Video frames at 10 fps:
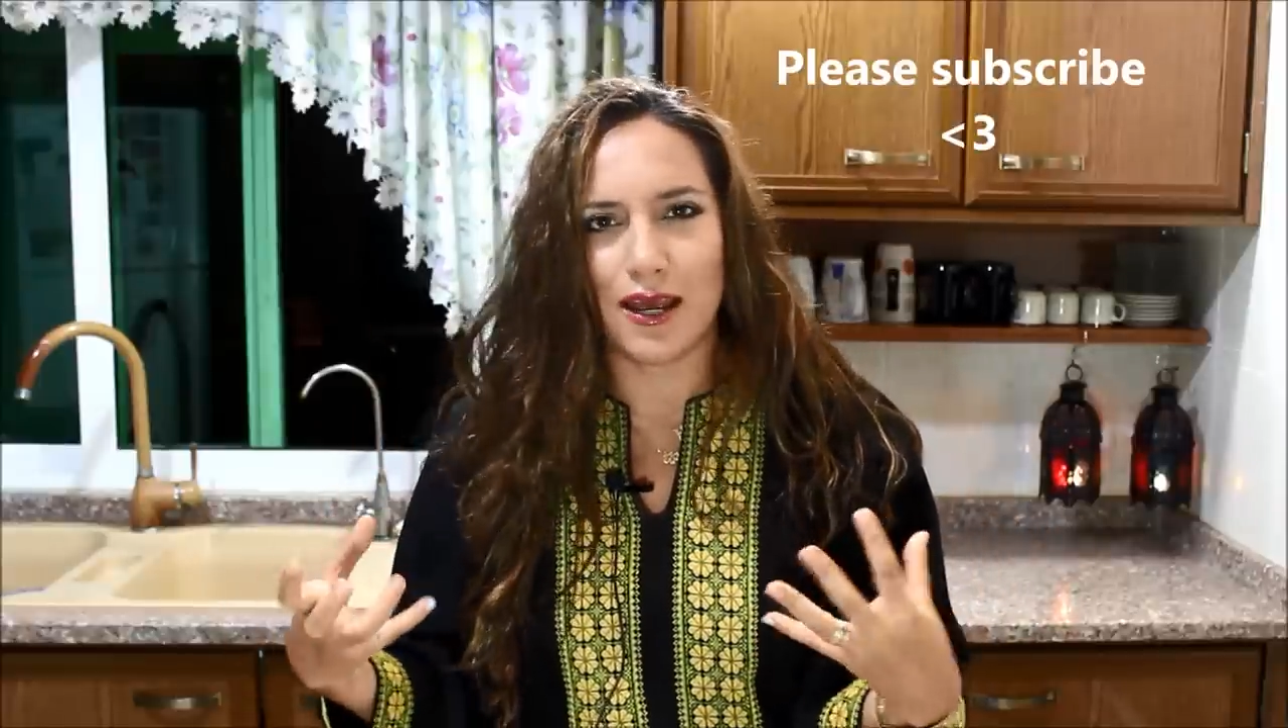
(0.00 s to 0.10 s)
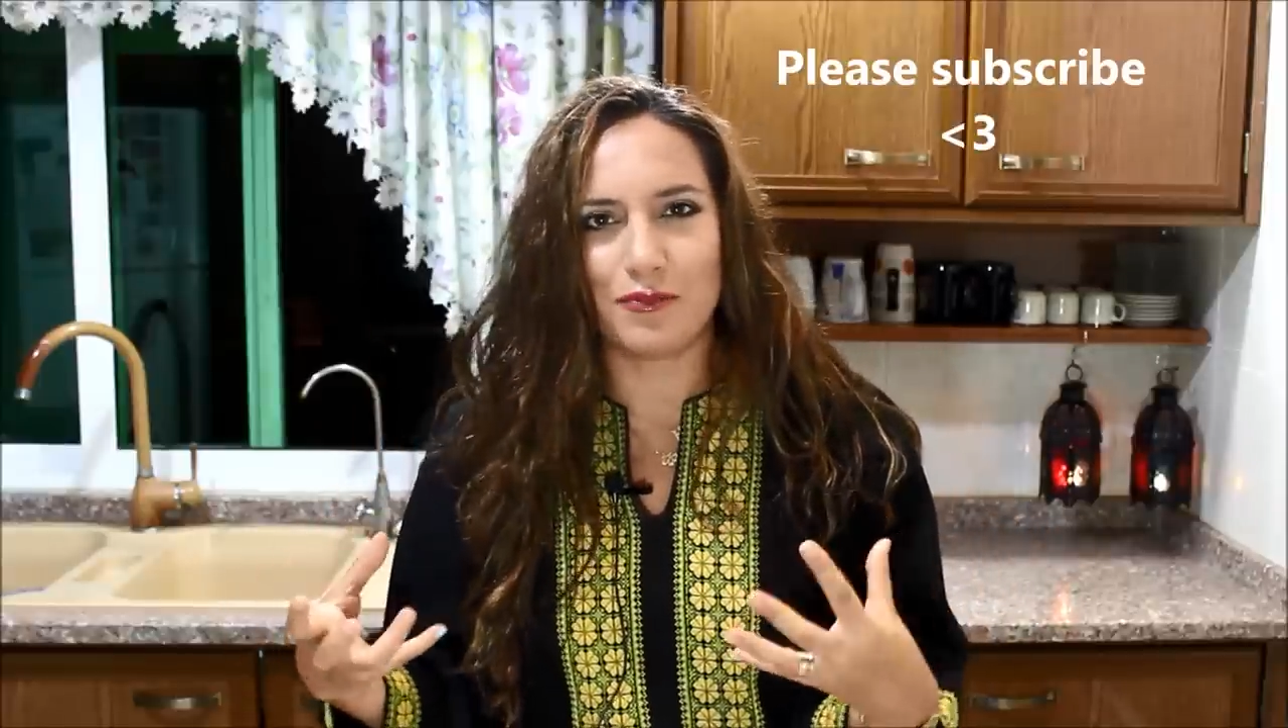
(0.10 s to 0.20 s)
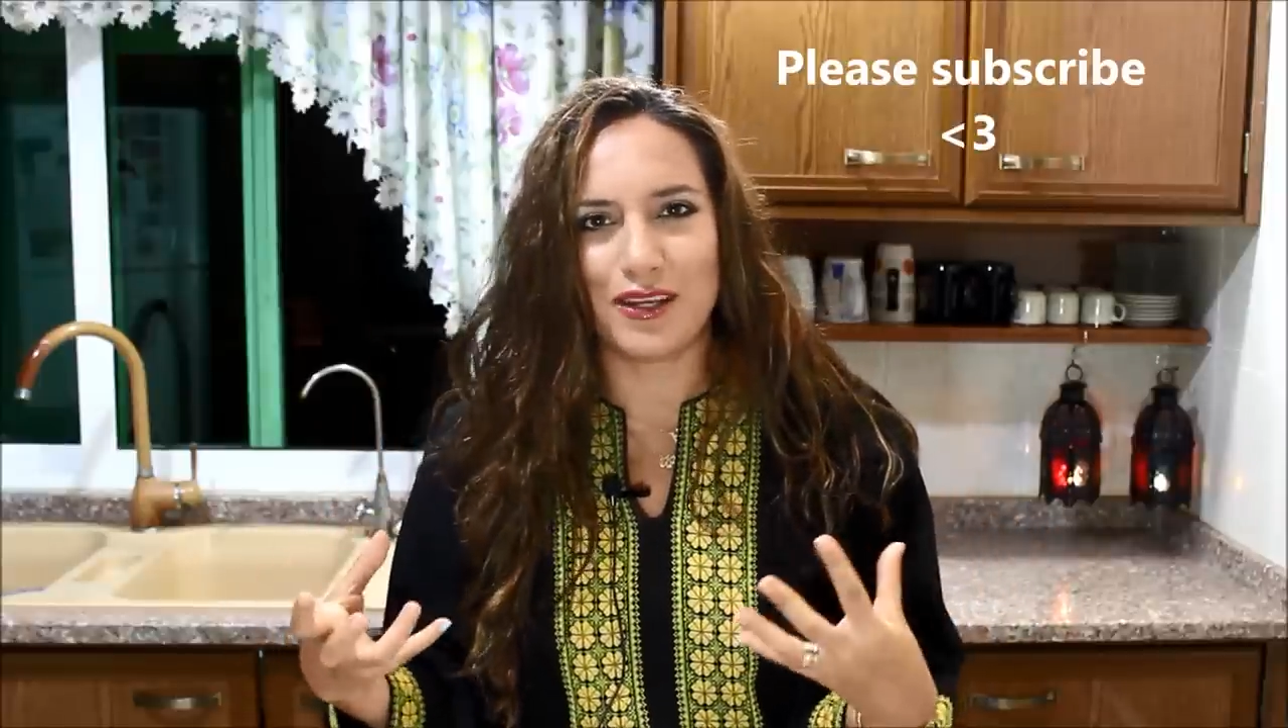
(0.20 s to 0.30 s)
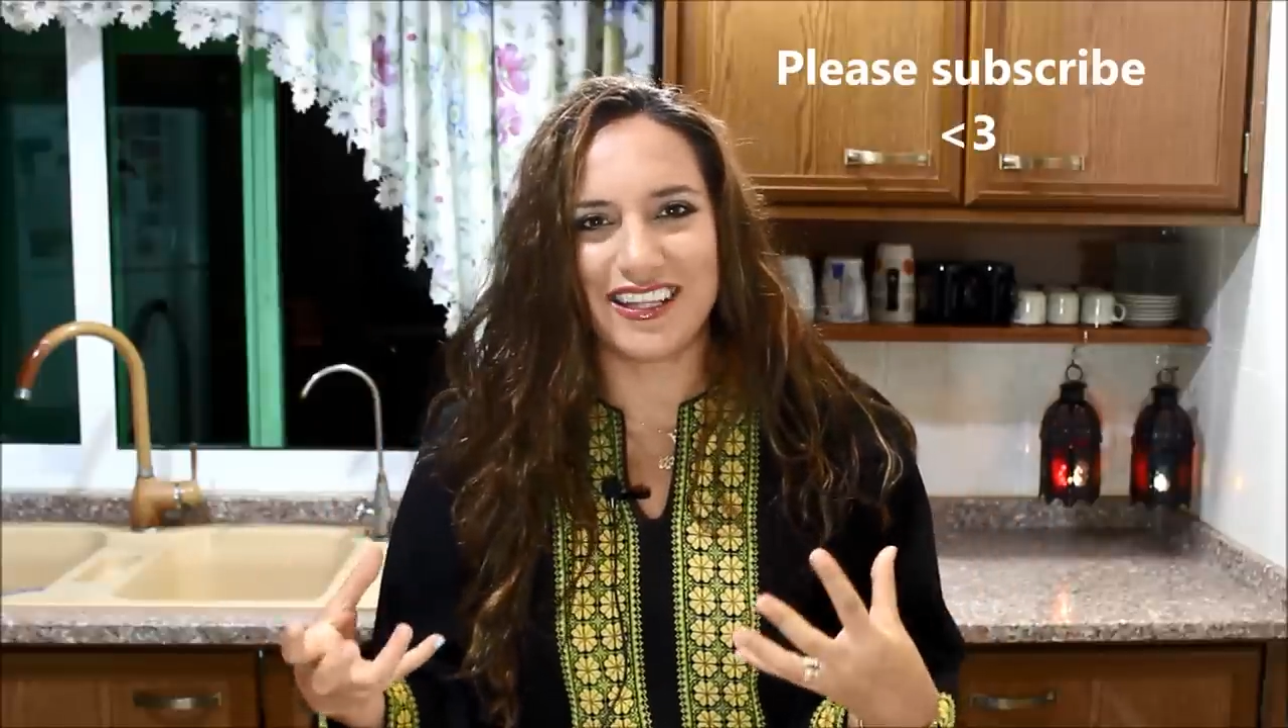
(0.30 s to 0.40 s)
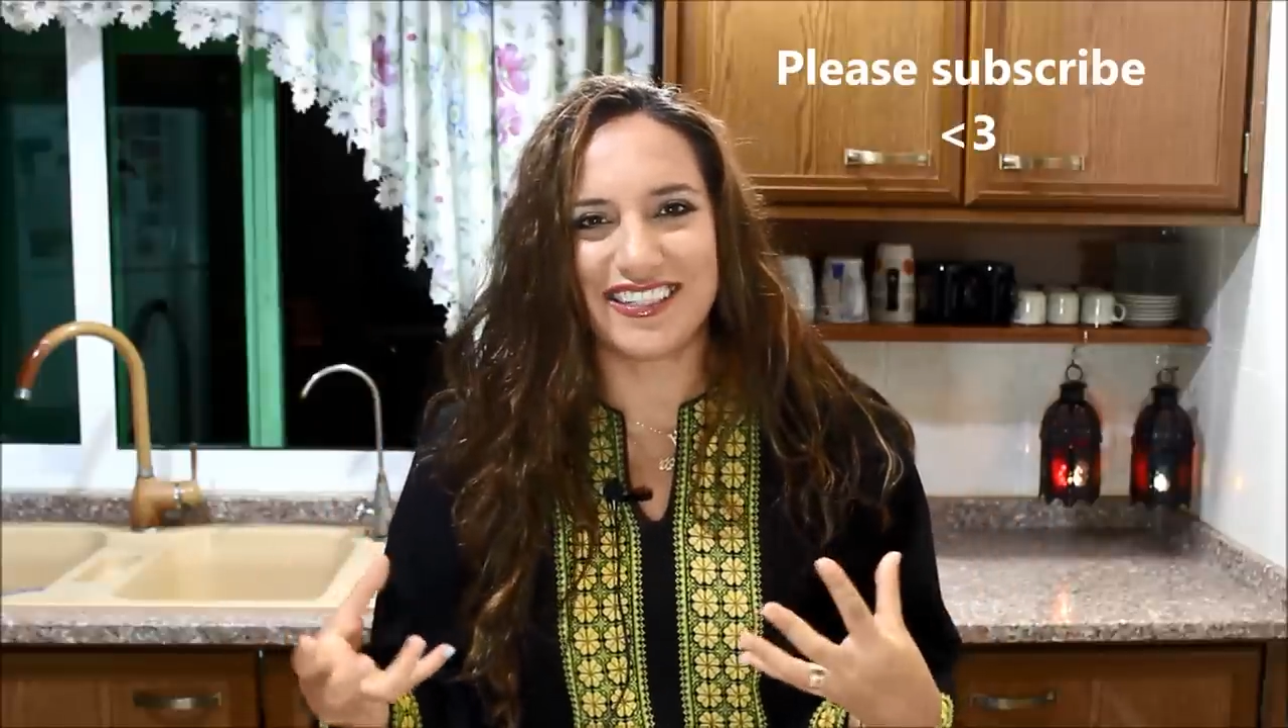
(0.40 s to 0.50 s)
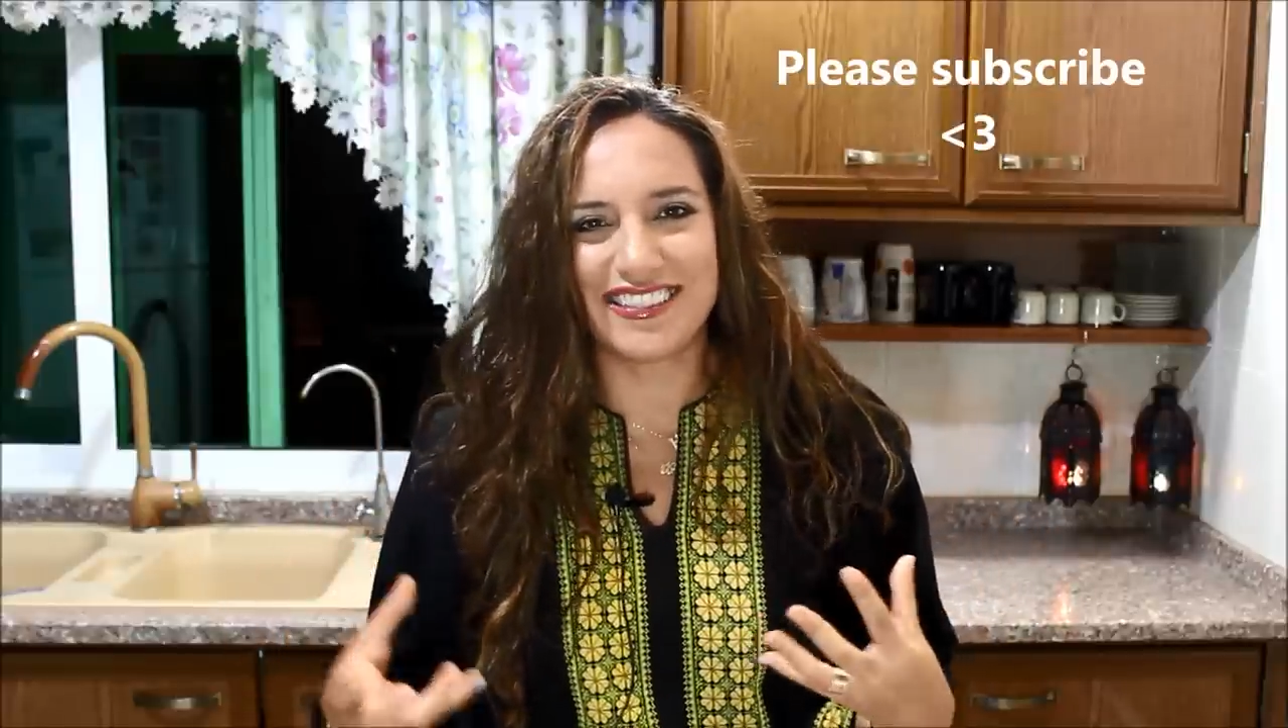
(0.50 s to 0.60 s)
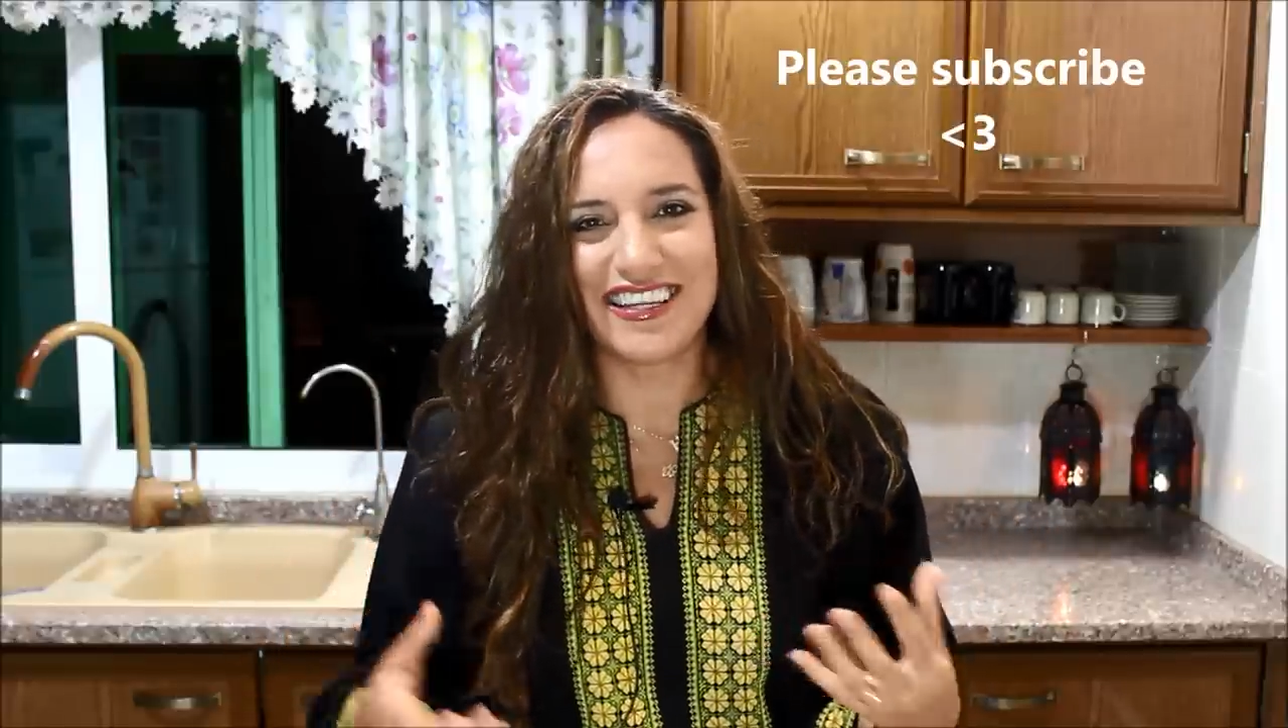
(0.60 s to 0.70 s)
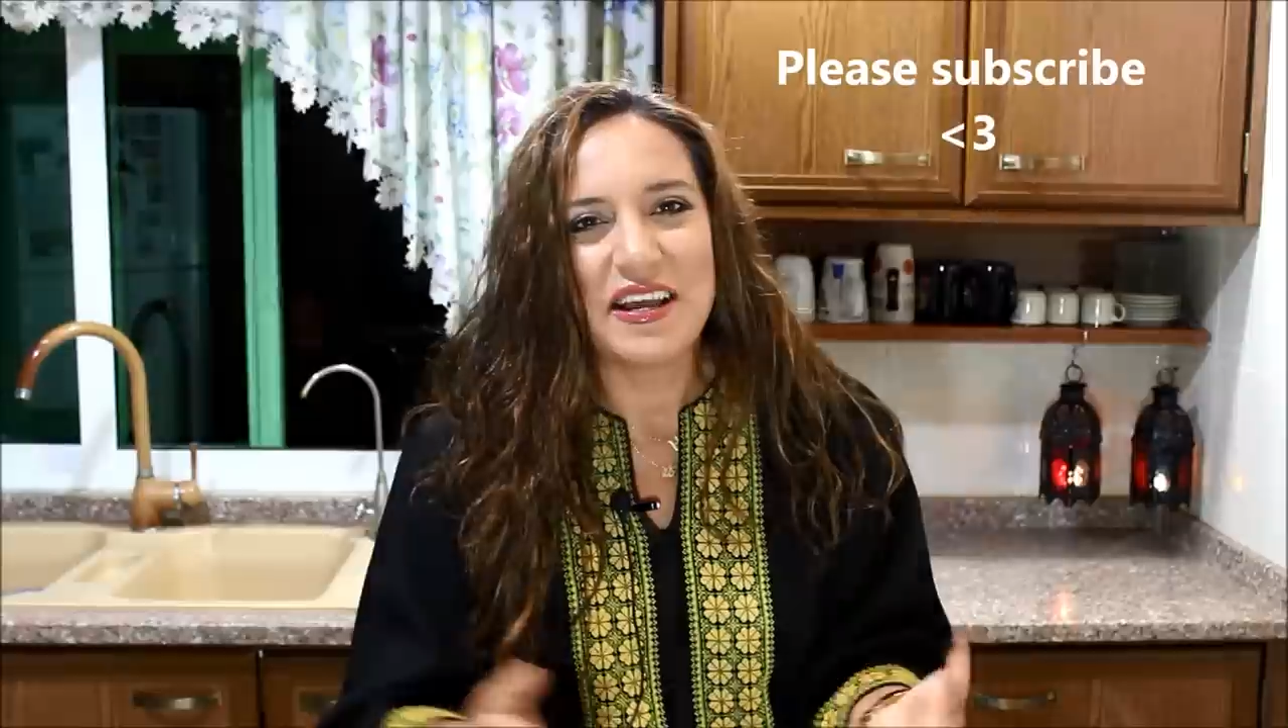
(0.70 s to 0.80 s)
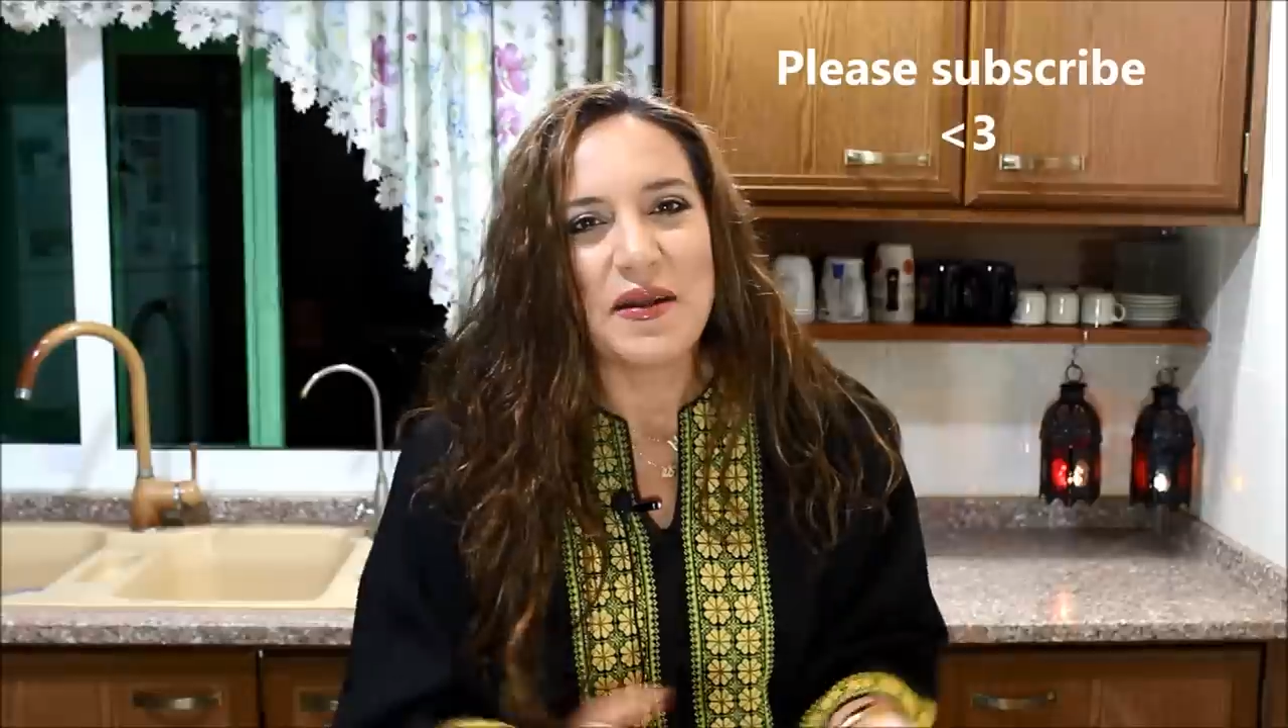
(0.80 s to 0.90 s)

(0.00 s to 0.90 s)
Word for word: I made this.